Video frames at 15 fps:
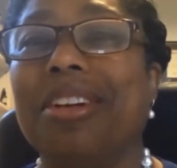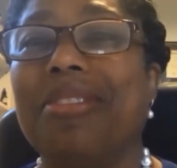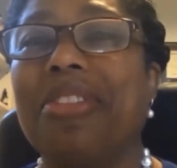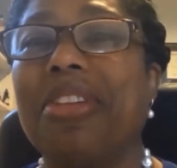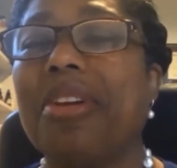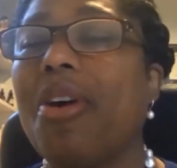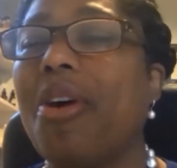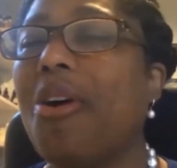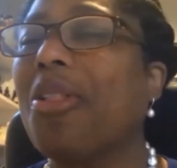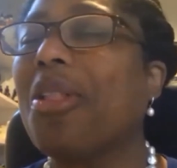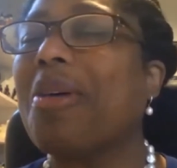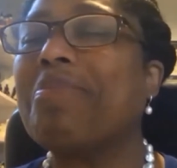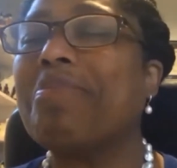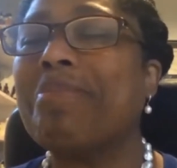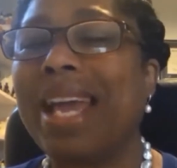They're all
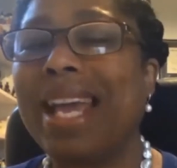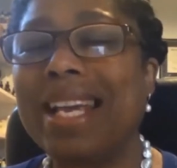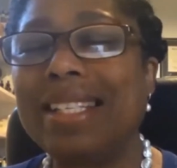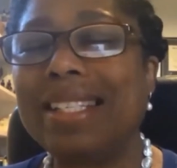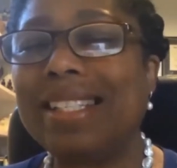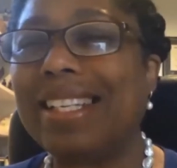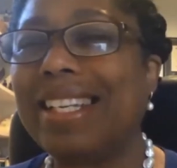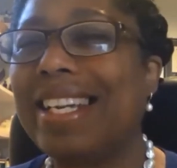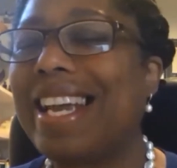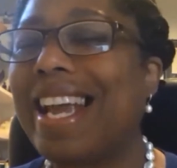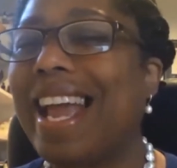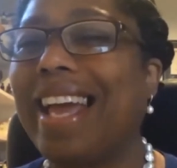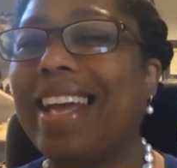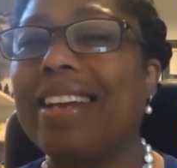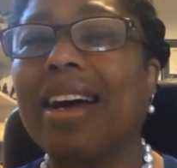amazing.
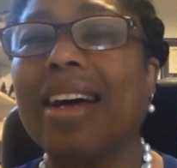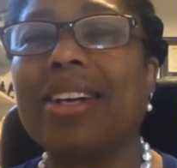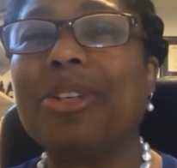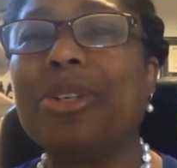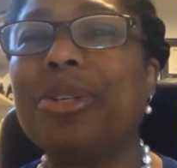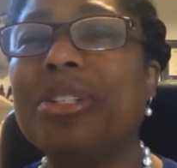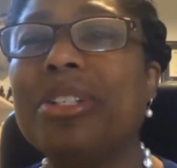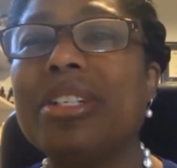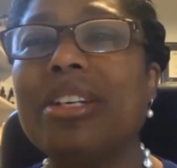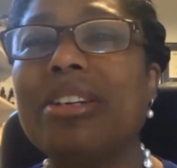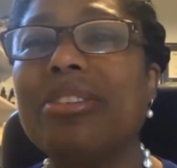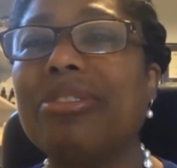And I couldn't